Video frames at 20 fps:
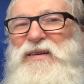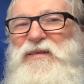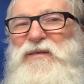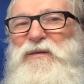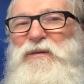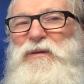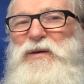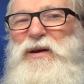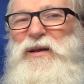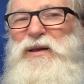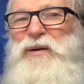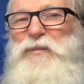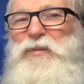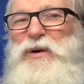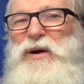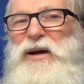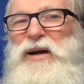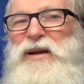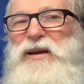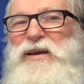Really
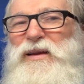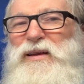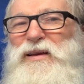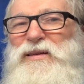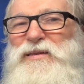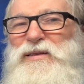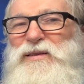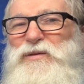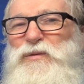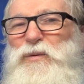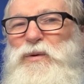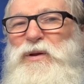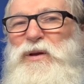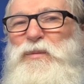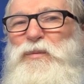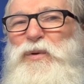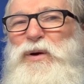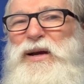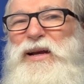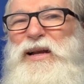bright. This is a really
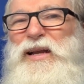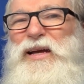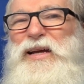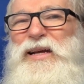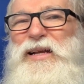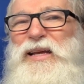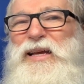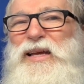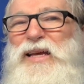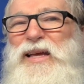bright light.